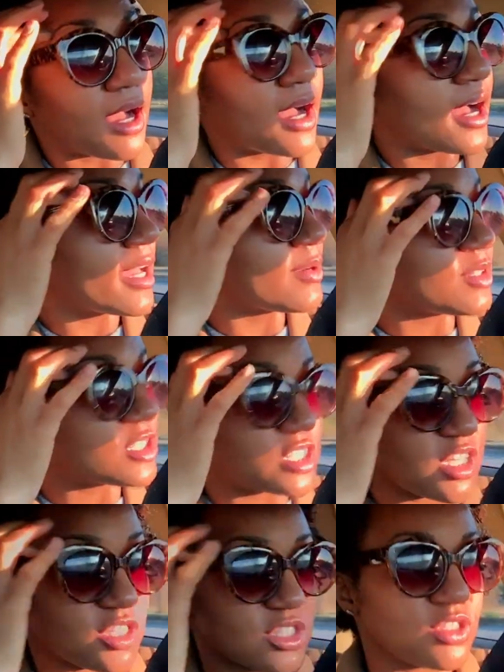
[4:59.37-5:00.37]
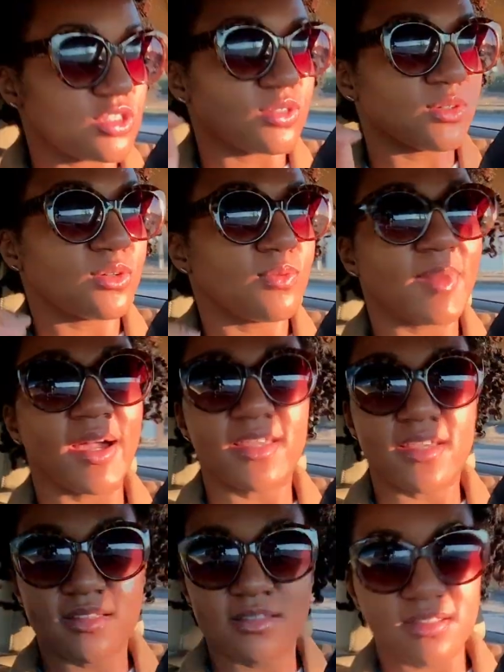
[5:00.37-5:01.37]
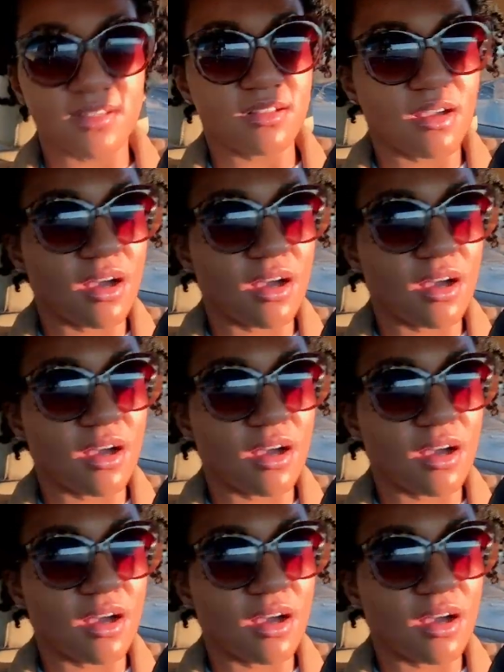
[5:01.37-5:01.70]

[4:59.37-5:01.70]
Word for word: I would just do my instant